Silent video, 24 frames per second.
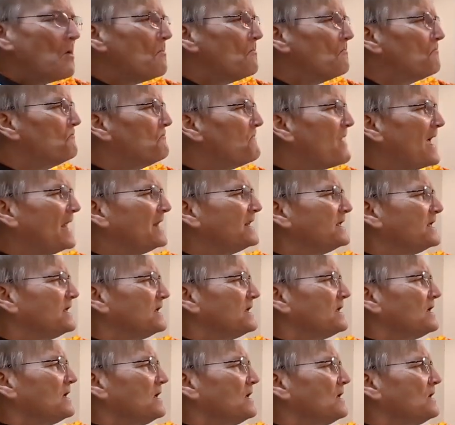
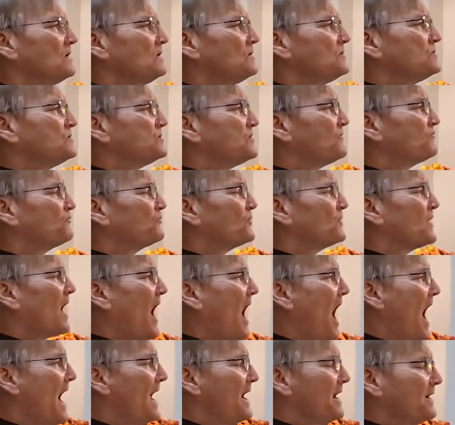Many different
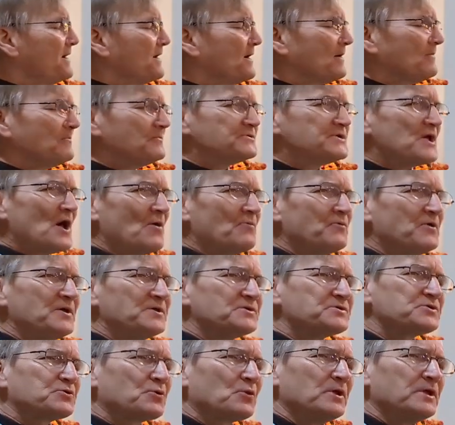items of
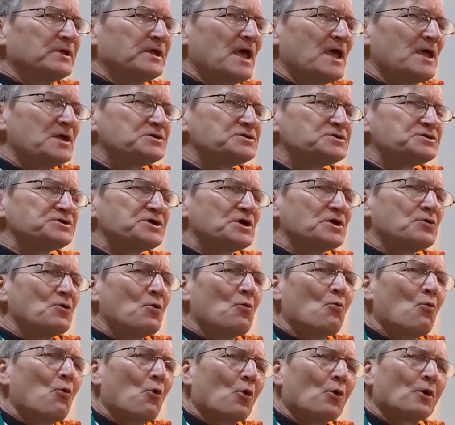his
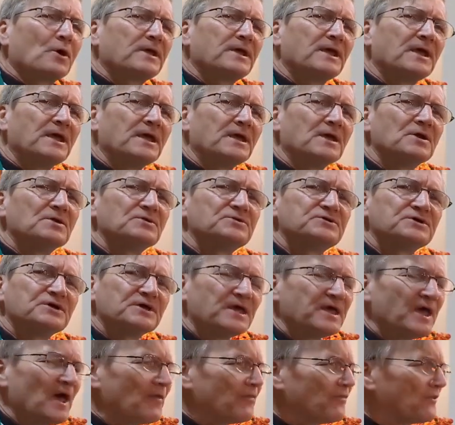creation working
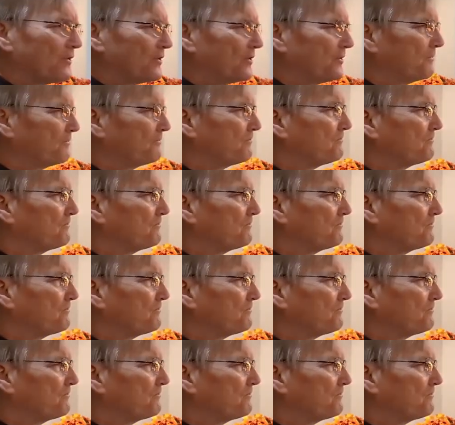together